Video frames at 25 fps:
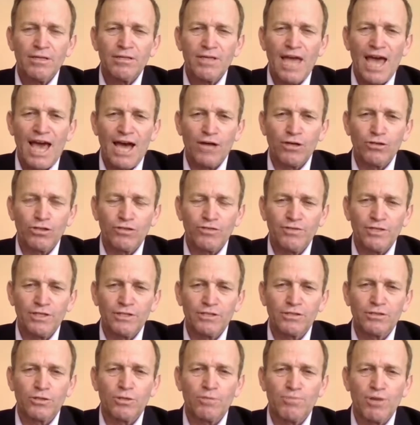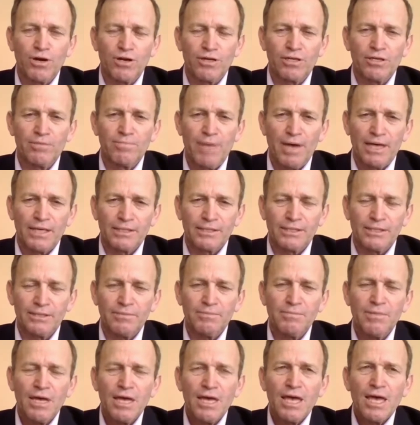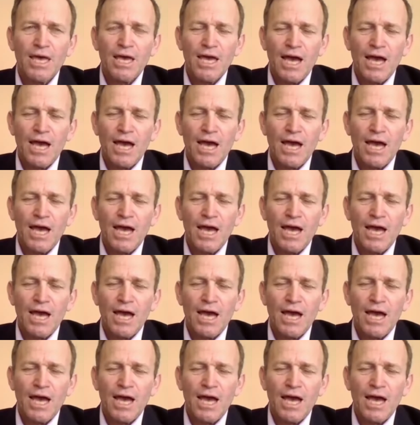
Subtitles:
to Auschwitz, to Bergen-Belsen,